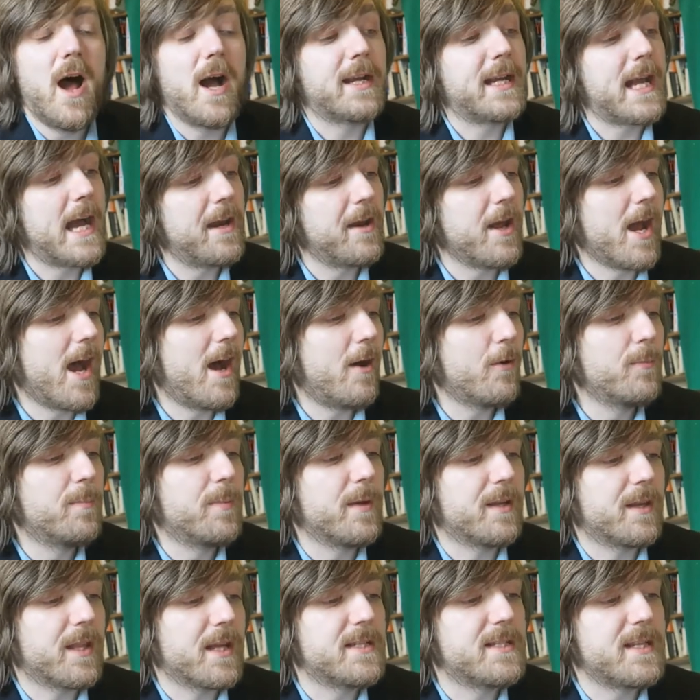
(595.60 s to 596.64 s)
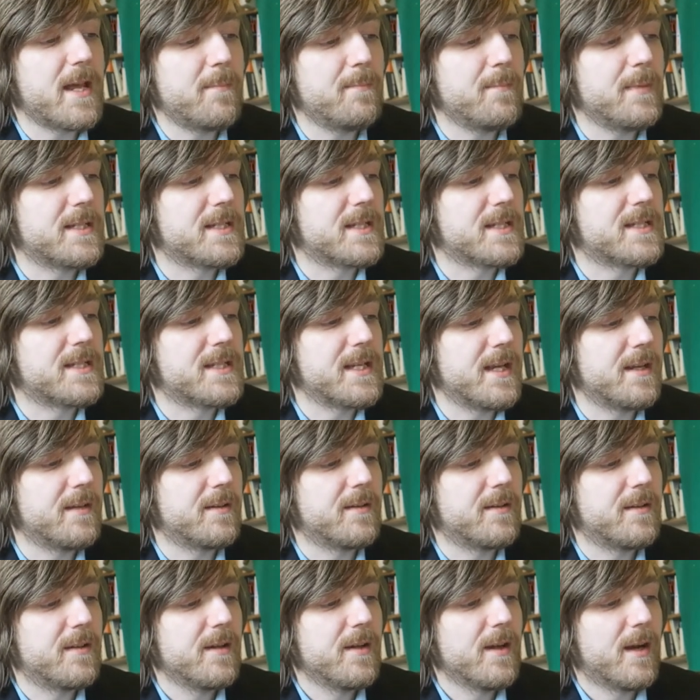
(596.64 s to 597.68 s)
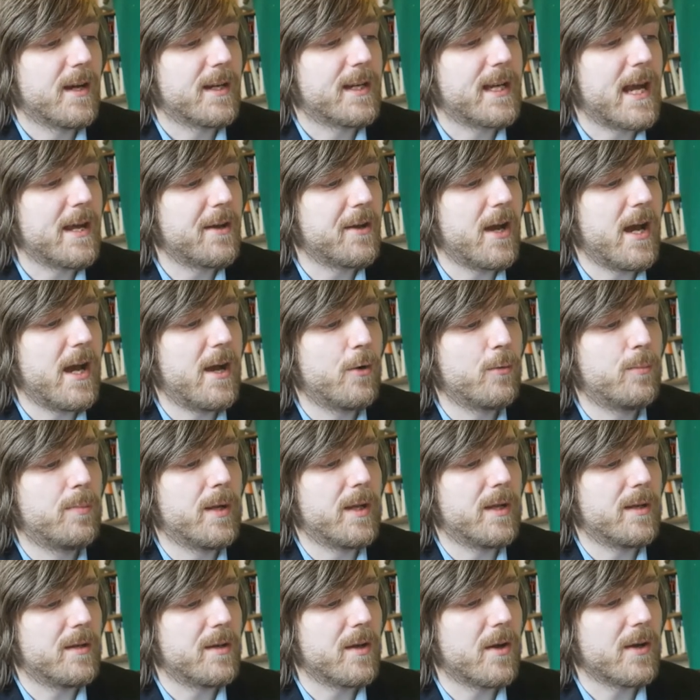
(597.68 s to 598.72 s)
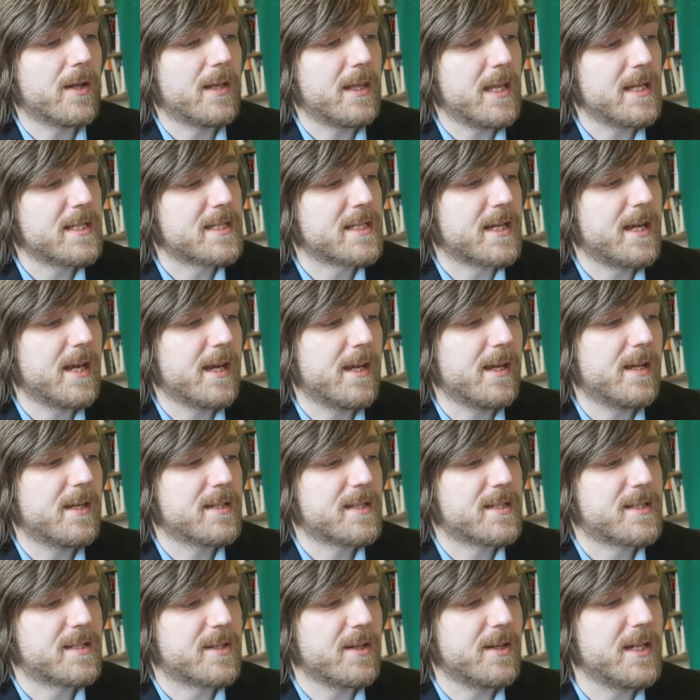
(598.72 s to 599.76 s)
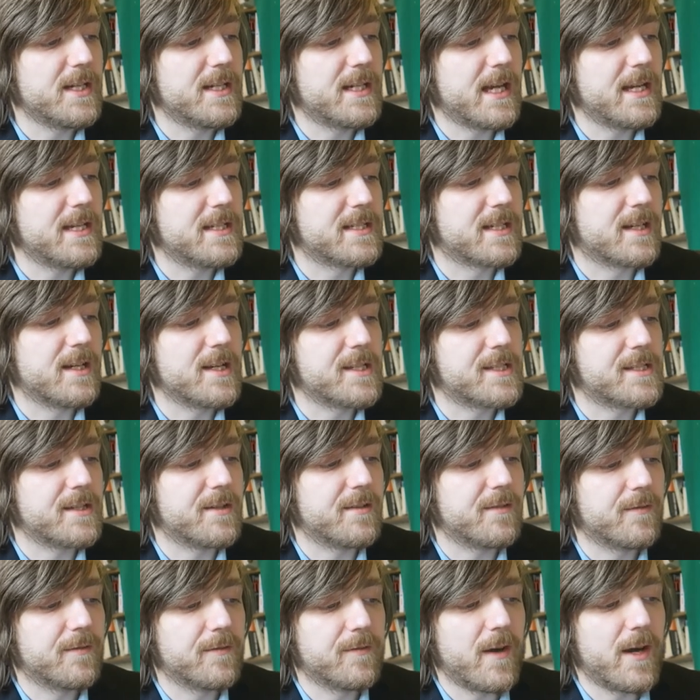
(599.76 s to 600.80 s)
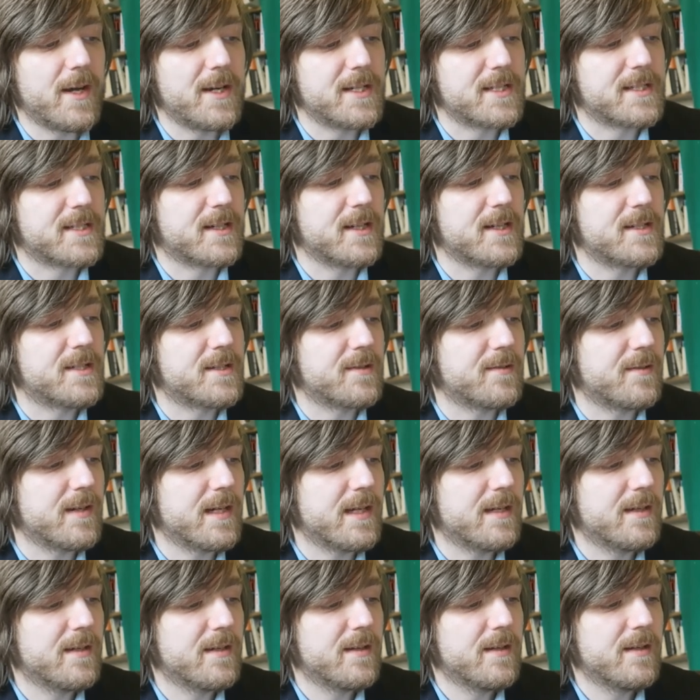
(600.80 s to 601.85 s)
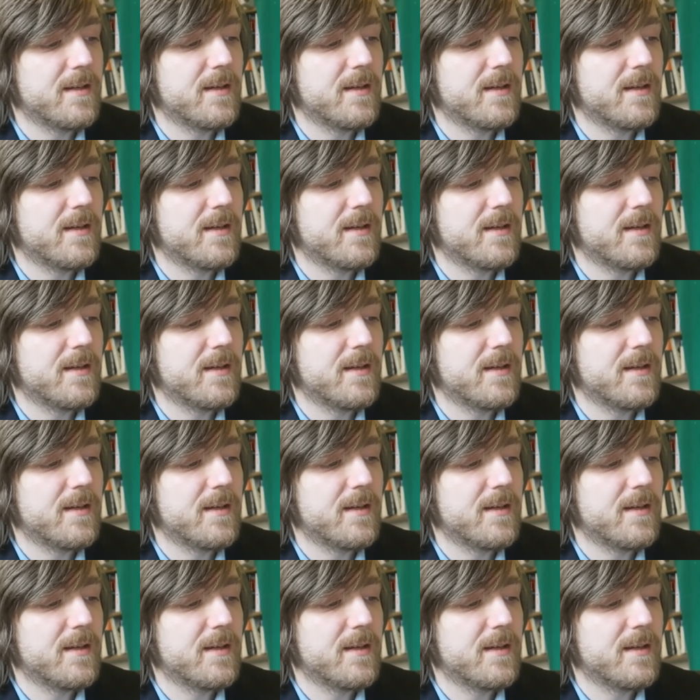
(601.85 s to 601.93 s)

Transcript: I cannot help it, they tempt me to sin. I cannot help it, not in this kit. Sunny days glisten, fine as glycerine.